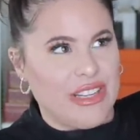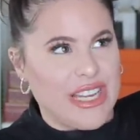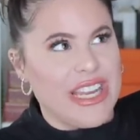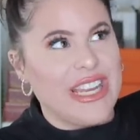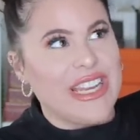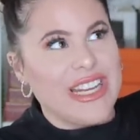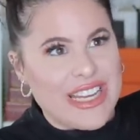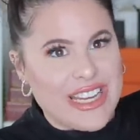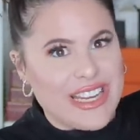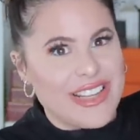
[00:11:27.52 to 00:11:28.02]

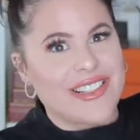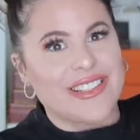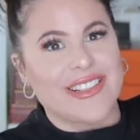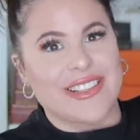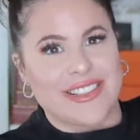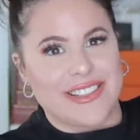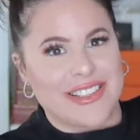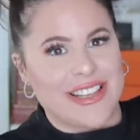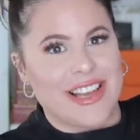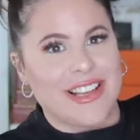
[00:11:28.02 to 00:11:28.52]
it is
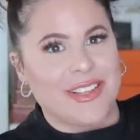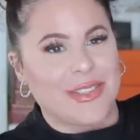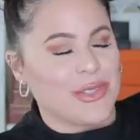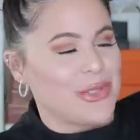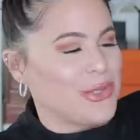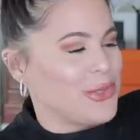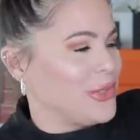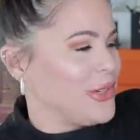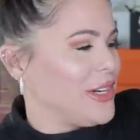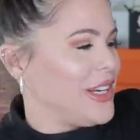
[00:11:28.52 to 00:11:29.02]
a sad
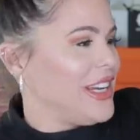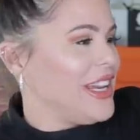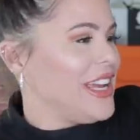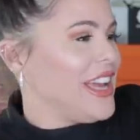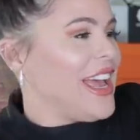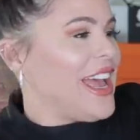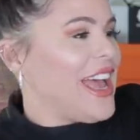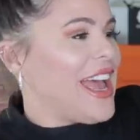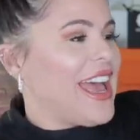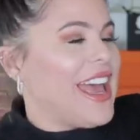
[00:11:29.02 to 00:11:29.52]
story.
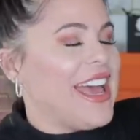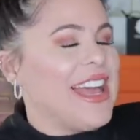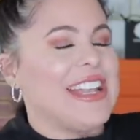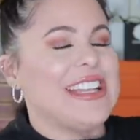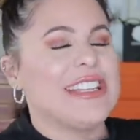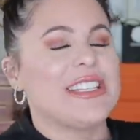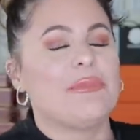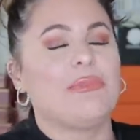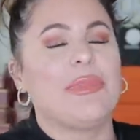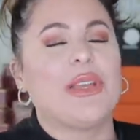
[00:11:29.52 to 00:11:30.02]

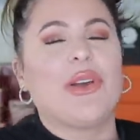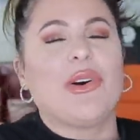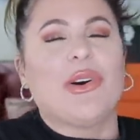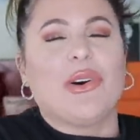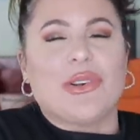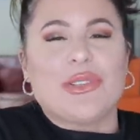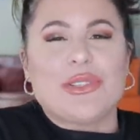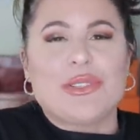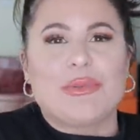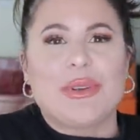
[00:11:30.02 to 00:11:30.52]
And
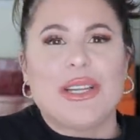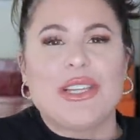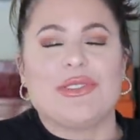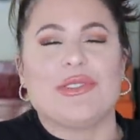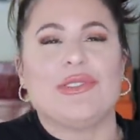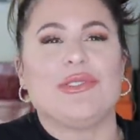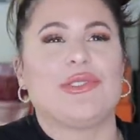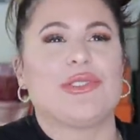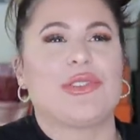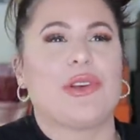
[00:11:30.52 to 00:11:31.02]
because we
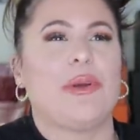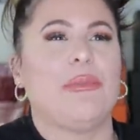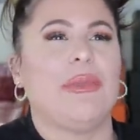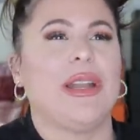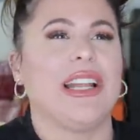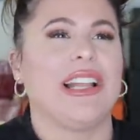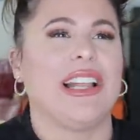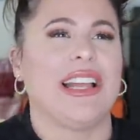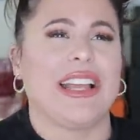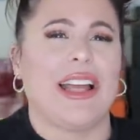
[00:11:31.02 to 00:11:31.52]
do so
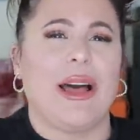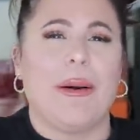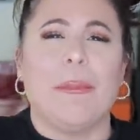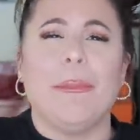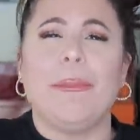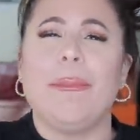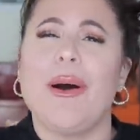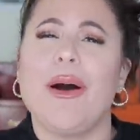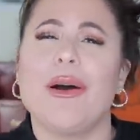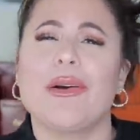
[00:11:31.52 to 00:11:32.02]
many like
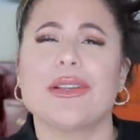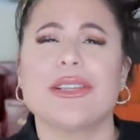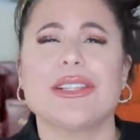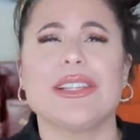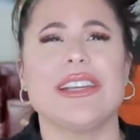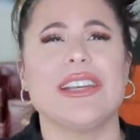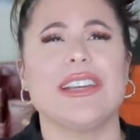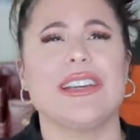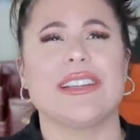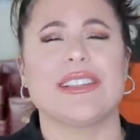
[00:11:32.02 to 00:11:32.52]

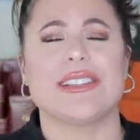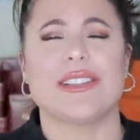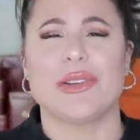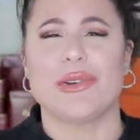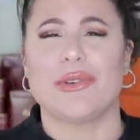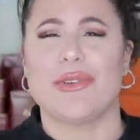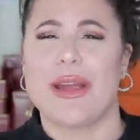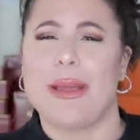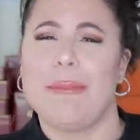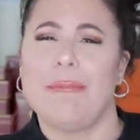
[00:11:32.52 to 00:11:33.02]
unboxings
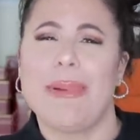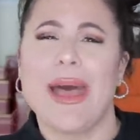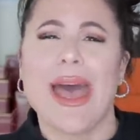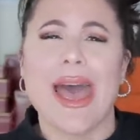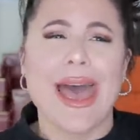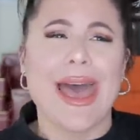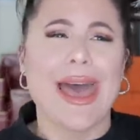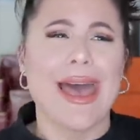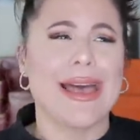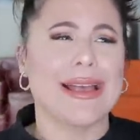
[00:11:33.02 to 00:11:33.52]
and great
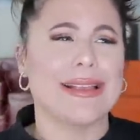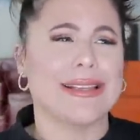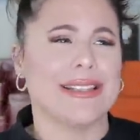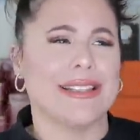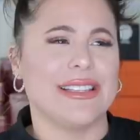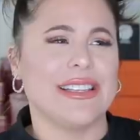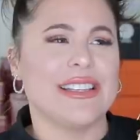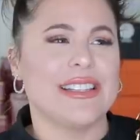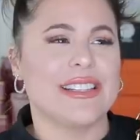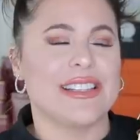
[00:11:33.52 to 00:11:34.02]
bags
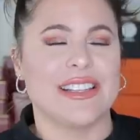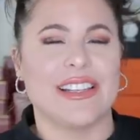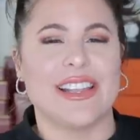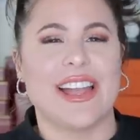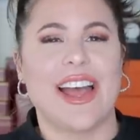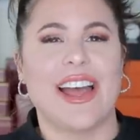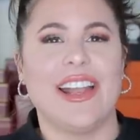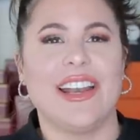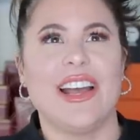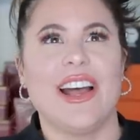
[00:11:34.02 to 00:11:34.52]
and this and
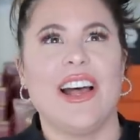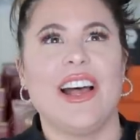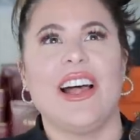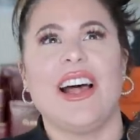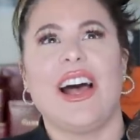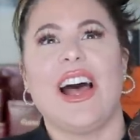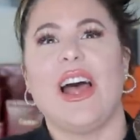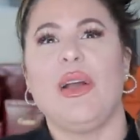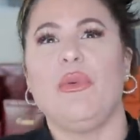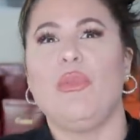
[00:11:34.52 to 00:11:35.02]
that,
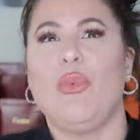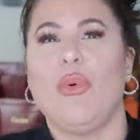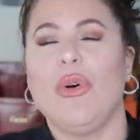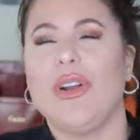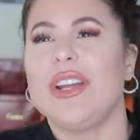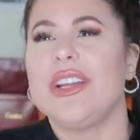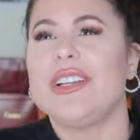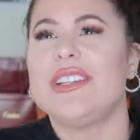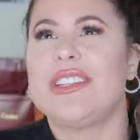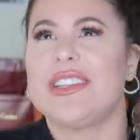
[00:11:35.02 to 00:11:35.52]
I
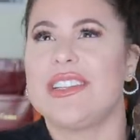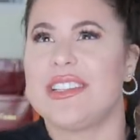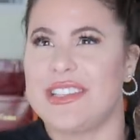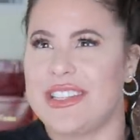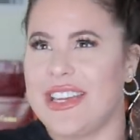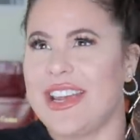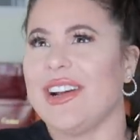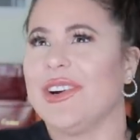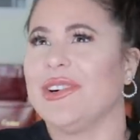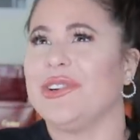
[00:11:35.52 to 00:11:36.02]
wanted to
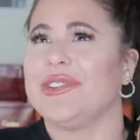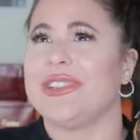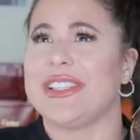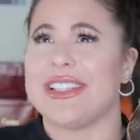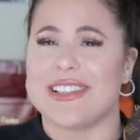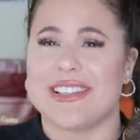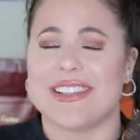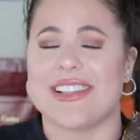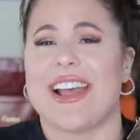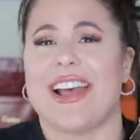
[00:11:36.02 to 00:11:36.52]
tell
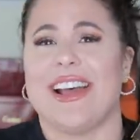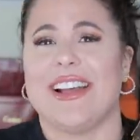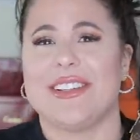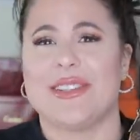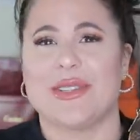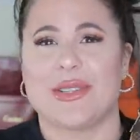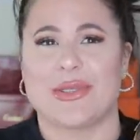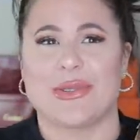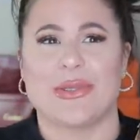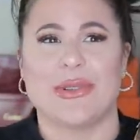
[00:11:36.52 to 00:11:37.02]
this
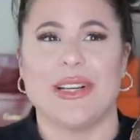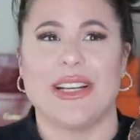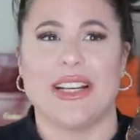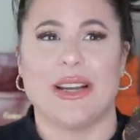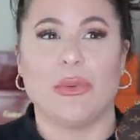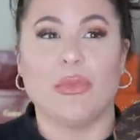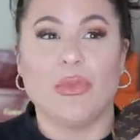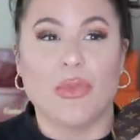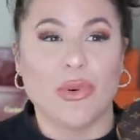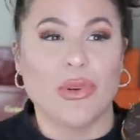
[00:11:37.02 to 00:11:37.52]
sad story and
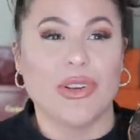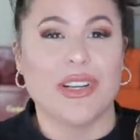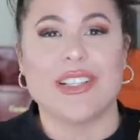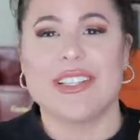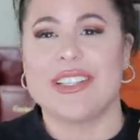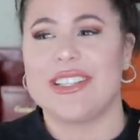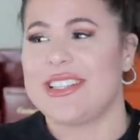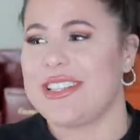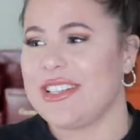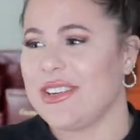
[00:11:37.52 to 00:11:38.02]
I
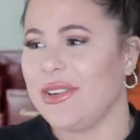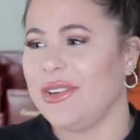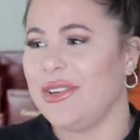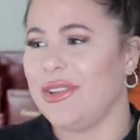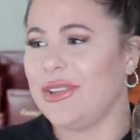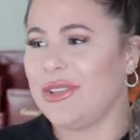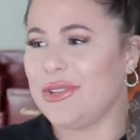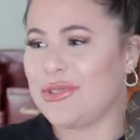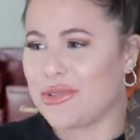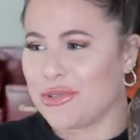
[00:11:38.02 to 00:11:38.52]
wanted to tell you
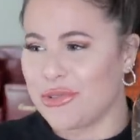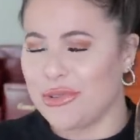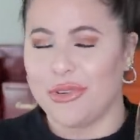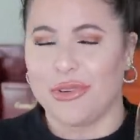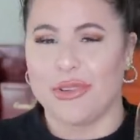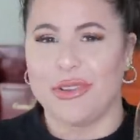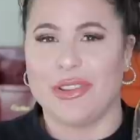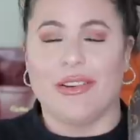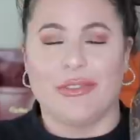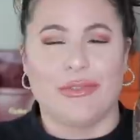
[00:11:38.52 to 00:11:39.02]
the
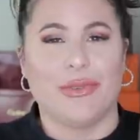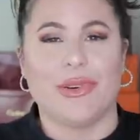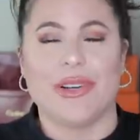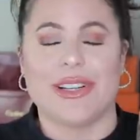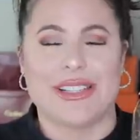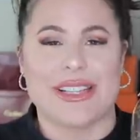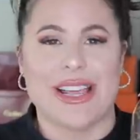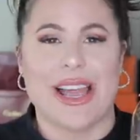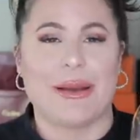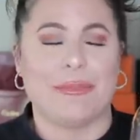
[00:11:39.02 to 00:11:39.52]
truth of what
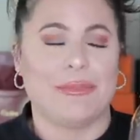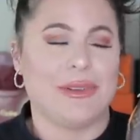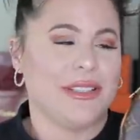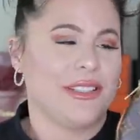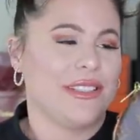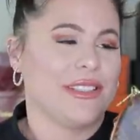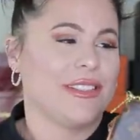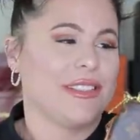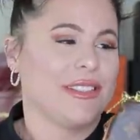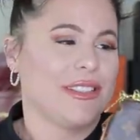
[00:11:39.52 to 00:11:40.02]
has
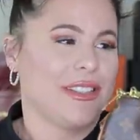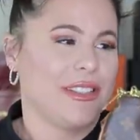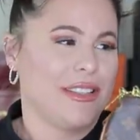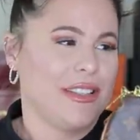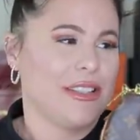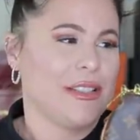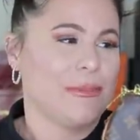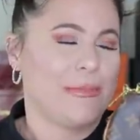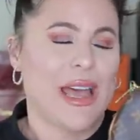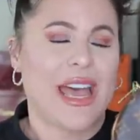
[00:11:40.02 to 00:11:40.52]
happened to
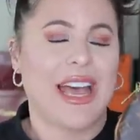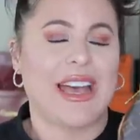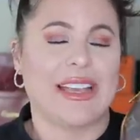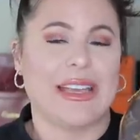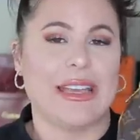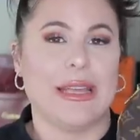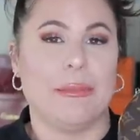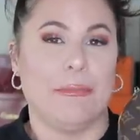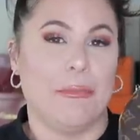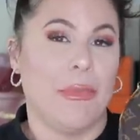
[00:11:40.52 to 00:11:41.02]
this
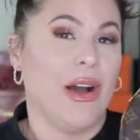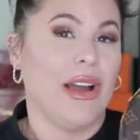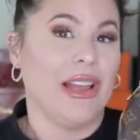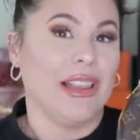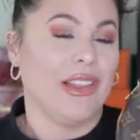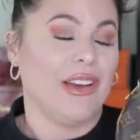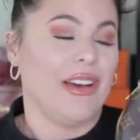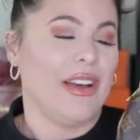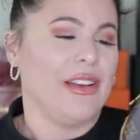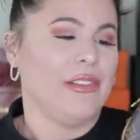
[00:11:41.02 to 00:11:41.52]
bag in my
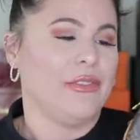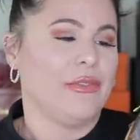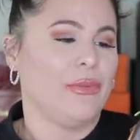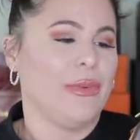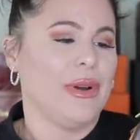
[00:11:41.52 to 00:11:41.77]
life.